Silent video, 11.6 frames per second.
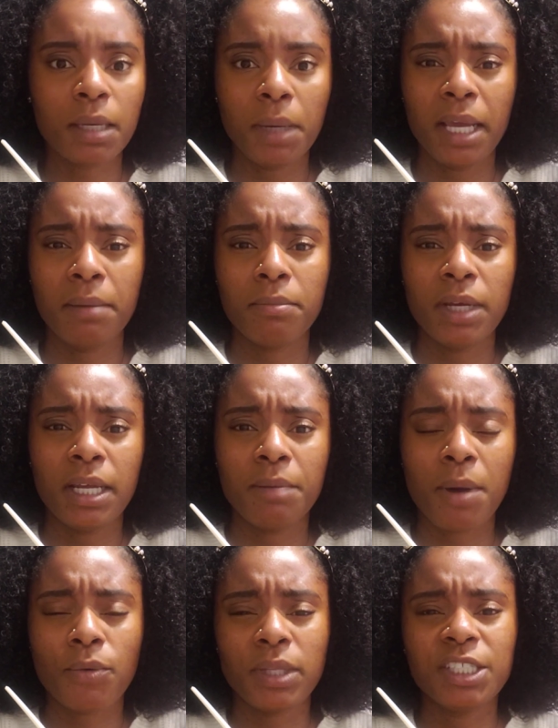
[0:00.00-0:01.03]
in
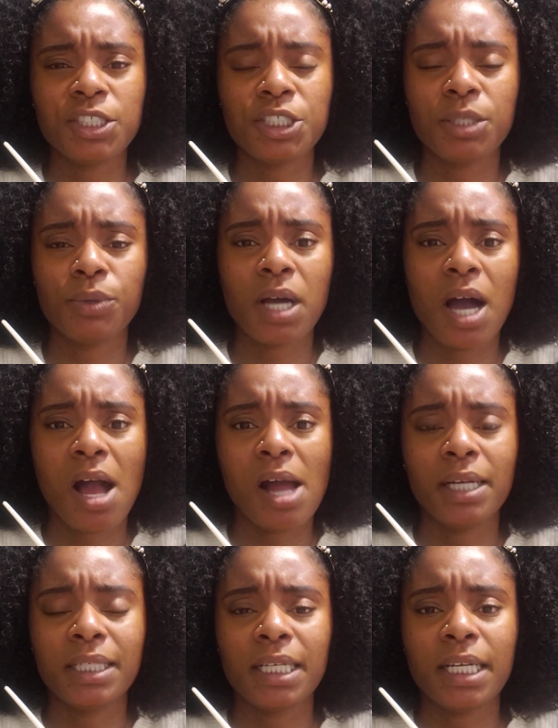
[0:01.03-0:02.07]
my relationship with
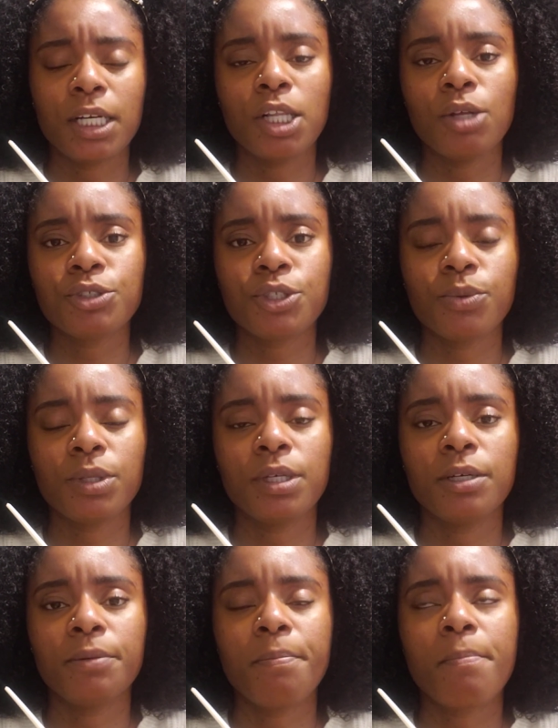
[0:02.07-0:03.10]
God and getting closer with
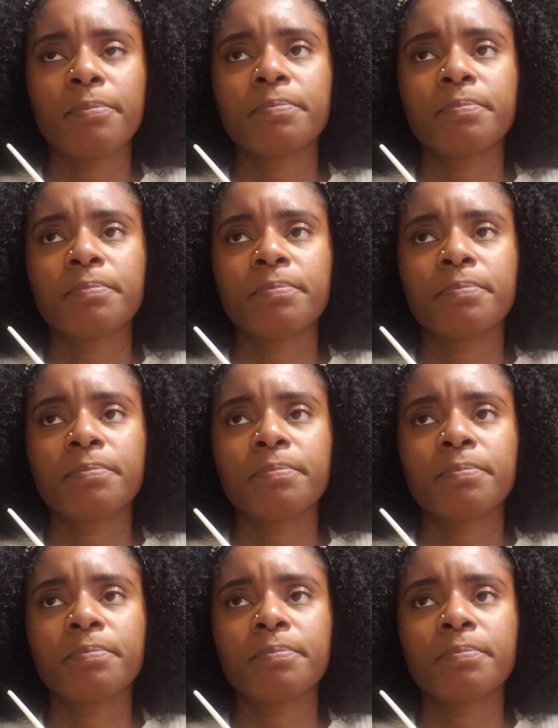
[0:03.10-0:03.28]
him.